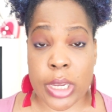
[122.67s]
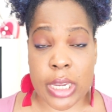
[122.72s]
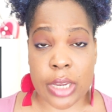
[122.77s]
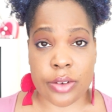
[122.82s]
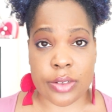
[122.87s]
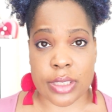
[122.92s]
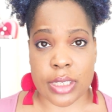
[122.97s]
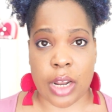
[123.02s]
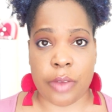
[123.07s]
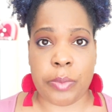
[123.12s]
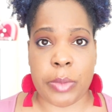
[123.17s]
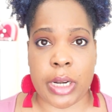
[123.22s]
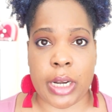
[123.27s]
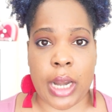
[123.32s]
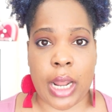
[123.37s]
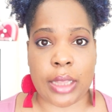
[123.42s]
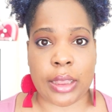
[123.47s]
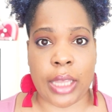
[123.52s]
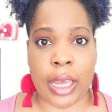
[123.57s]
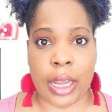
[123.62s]
years that I've been in
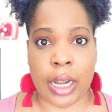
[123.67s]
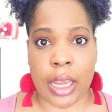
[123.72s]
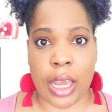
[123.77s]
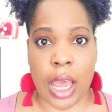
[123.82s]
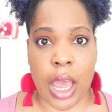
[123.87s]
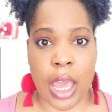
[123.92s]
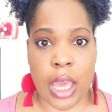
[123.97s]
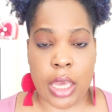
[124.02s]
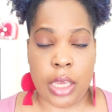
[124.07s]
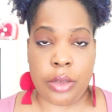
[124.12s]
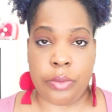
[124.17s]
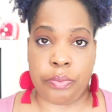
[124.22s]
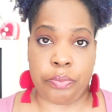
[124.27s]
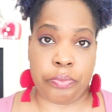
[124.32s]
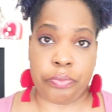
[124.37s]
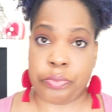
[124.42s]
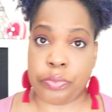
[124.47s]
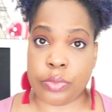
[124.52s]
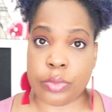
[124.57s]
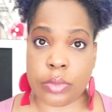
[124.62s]
Atlanta, I
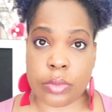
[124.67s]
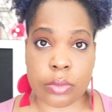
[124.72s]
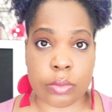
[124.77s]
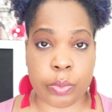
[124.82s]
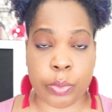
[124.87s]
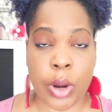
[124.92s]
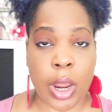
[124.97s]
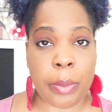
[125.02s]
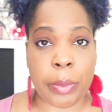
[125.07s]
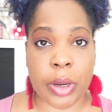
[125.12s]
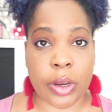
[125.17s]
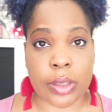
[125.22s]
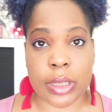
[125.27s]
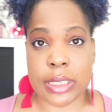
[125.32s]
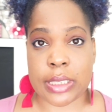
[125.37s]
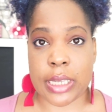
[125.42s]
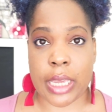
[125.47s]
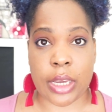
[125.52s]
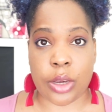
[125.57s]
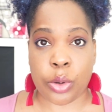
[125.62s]
primarily
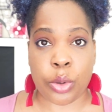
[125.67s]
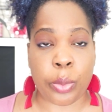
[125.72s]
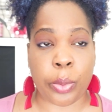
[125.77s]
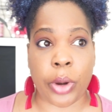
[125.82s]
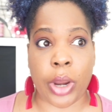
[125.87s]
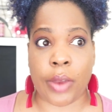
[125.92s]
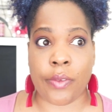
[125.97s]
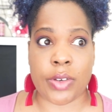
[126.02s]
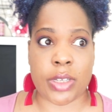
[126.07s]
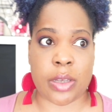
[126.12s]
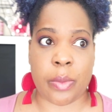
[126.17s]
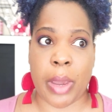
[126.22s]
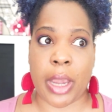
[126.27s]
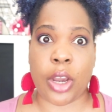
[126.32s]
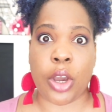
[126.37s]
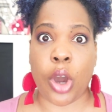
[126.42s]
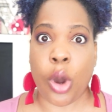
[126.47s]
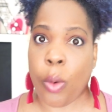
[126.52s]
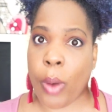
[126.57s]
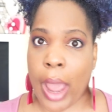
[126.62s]
take Uber every time I
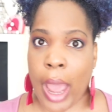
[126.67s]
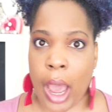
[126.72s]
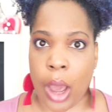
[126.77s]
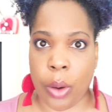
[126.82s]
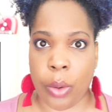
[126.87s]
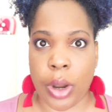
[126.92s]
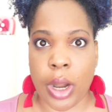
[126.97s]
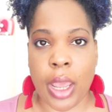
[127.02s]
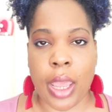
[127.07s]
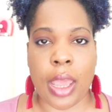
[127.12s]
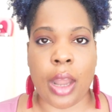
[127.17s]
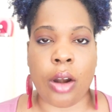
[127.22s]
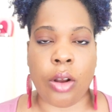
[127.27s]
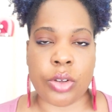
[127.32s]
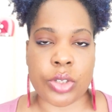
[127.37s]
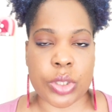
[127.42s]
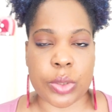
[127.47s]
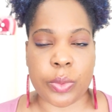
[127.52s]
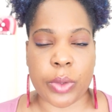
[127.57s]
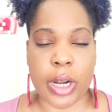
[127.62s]
go out and
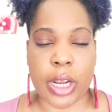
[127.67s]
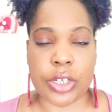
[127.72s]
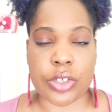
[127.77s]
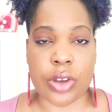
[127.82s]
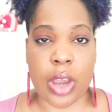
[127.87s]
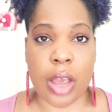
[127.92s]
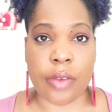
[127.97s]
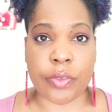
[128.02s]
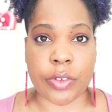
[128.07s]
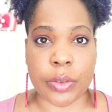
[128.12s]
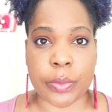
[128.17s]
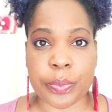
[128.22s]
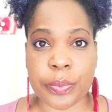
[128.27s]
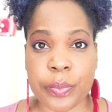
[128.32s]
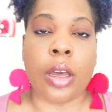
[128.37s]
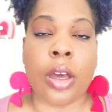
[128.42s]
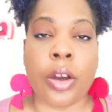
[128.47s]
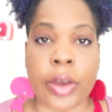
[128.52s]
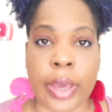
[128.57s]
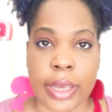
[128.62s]
also when I travel.
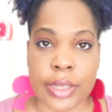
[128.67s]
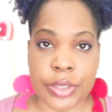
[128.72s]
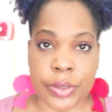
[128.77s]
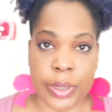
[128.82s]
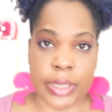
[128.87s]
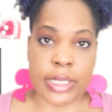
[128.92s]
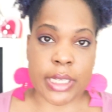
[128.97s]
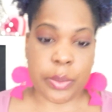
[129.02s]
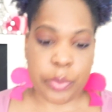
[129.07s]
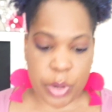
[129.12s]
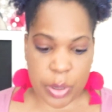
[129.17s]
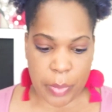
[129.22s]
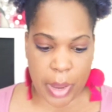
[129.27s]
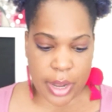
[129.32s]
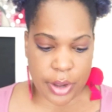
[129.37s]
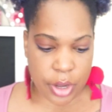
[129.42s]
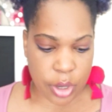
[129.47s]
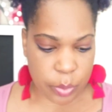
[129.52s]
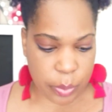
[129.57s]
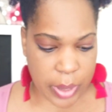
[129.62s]
Okay, so I did bring my
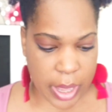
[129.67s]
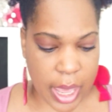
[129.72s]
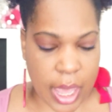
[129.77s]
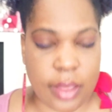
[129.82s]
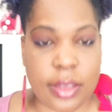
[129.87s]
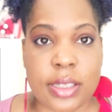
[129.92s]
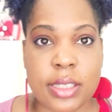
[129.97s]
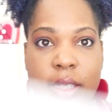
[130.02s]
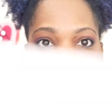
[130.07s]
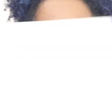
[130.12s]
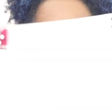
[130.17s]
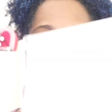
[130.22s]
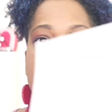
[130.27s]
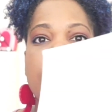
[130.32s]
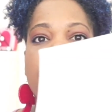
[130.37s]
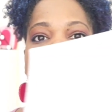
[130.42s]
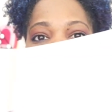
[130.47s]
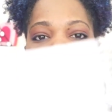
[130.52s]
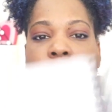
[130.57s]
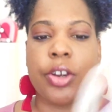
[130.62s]
notepad. This is actually
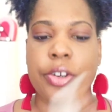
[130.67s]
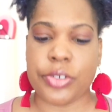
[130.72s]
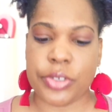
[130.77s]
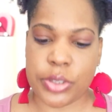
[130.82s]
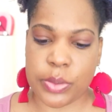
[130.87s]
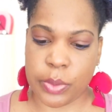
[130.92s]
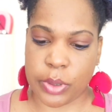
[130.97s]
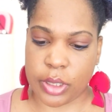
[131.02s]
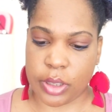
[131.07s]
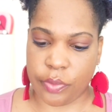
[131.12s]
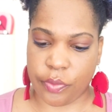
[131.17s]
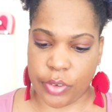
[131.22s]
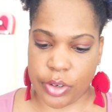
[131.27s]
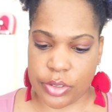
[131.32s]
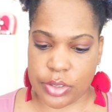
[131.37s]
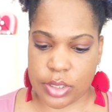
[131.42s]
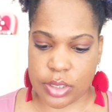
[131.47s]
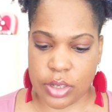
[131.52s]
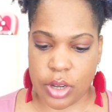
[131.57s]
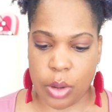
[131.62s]
one of the
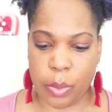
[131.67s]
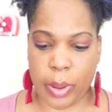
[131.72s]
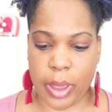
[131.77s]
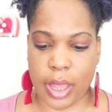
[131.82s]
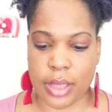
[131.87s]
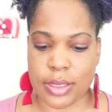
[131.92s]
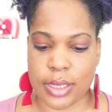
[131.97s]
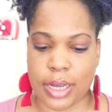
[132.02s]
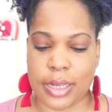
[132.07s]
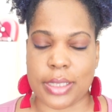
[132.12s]
first notepads I